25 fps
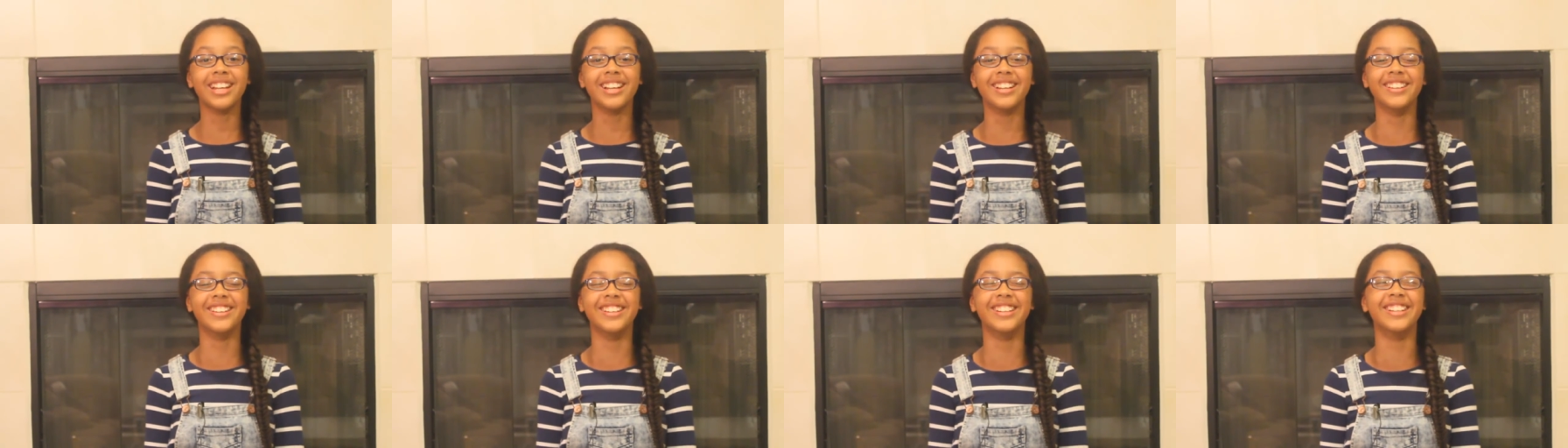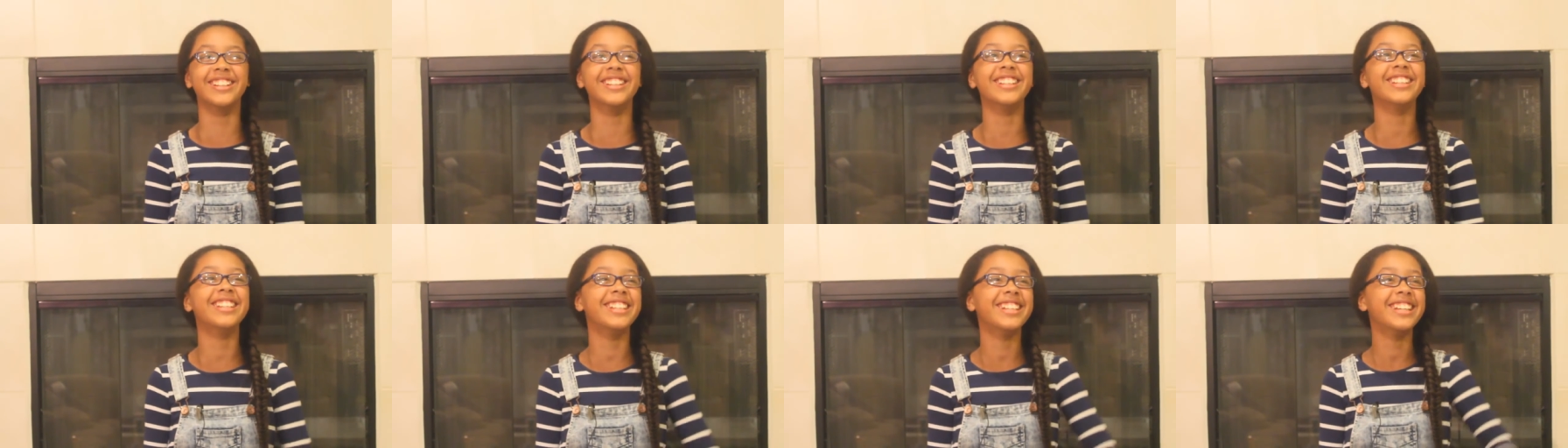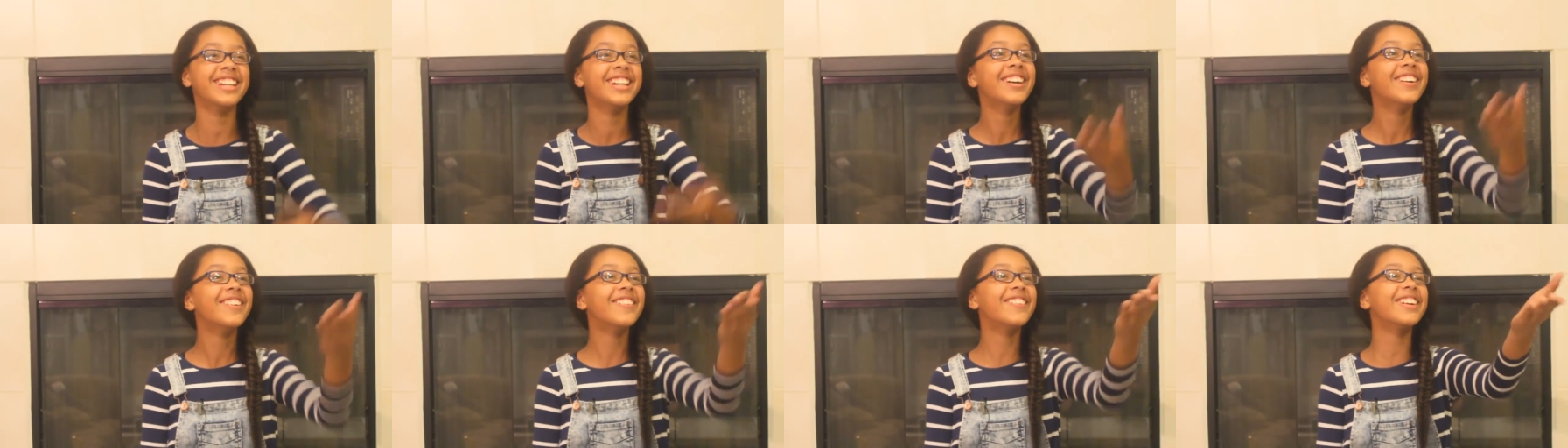
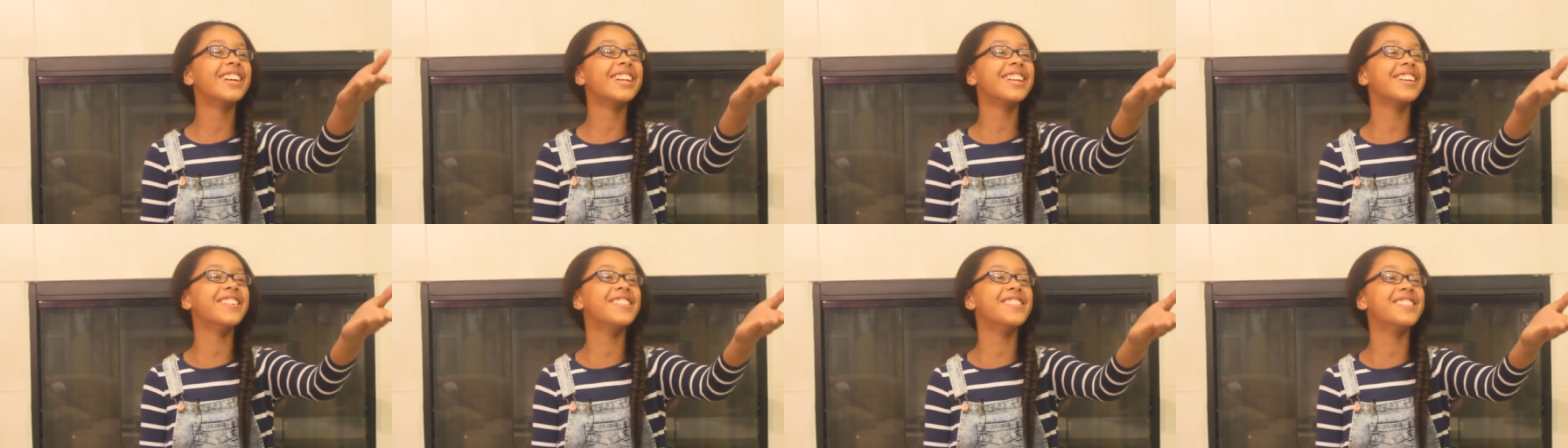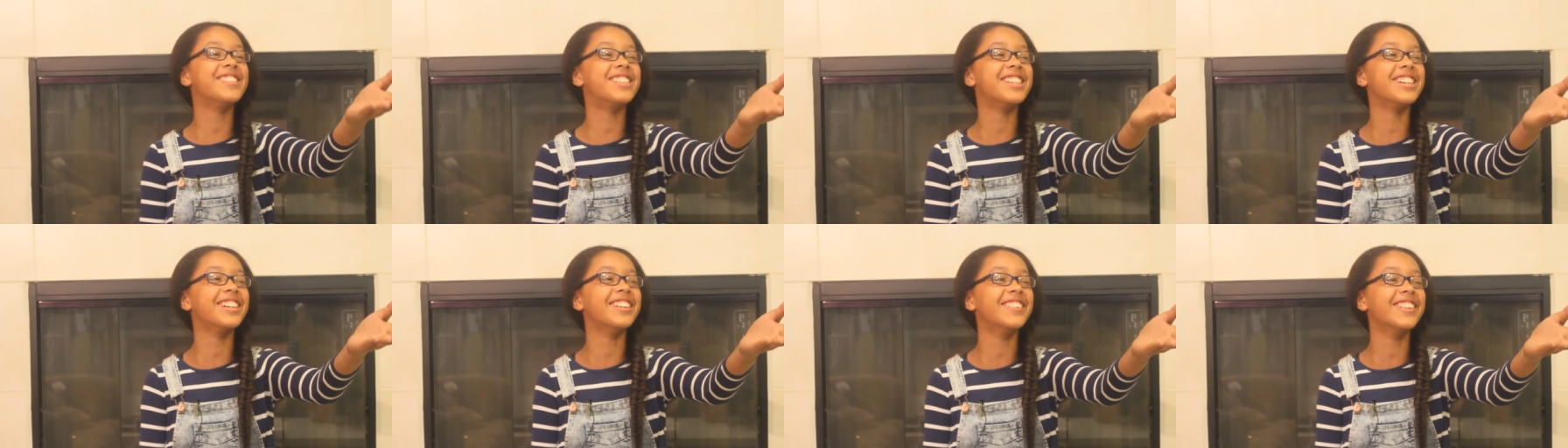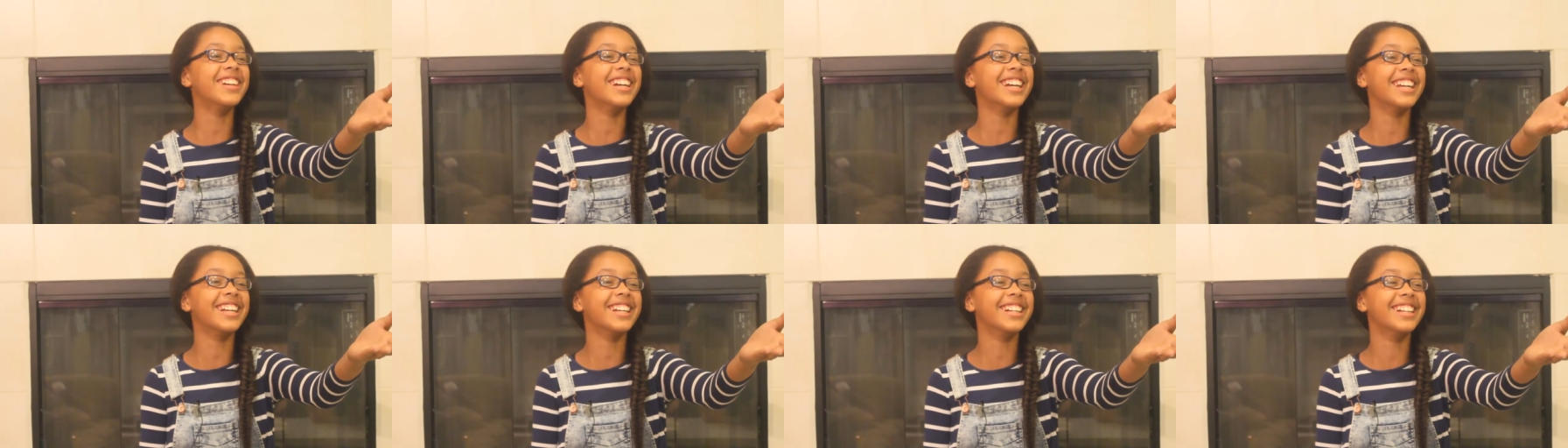What are
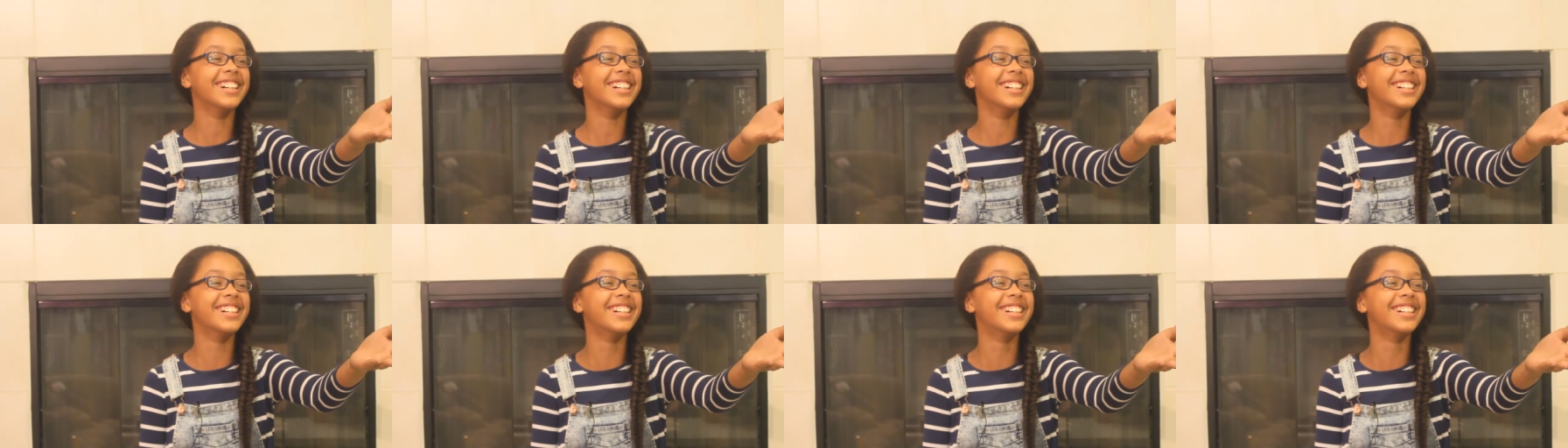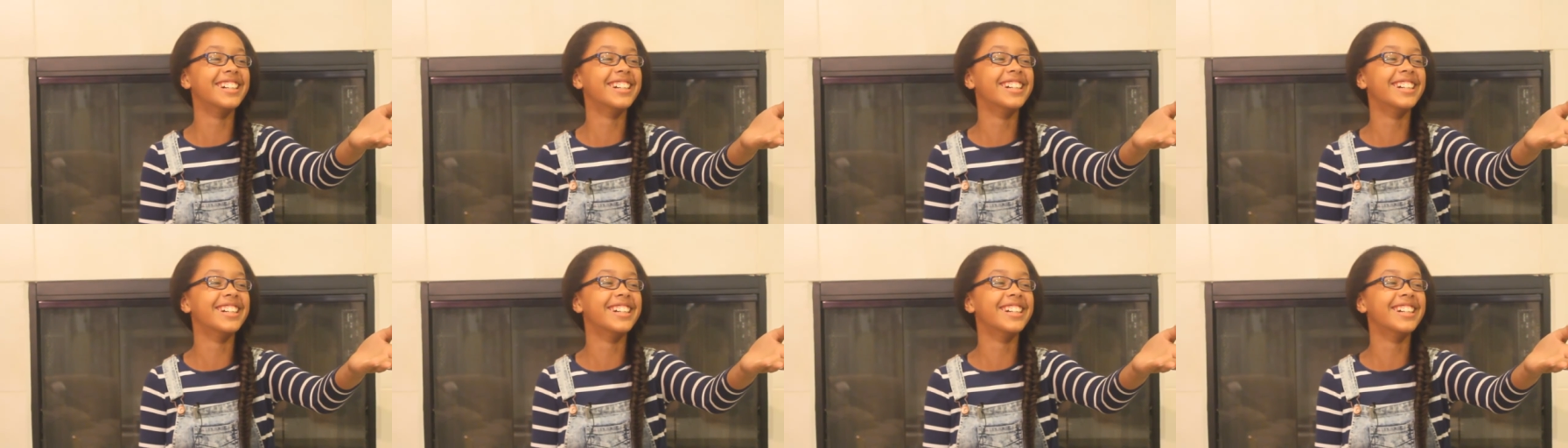you doing?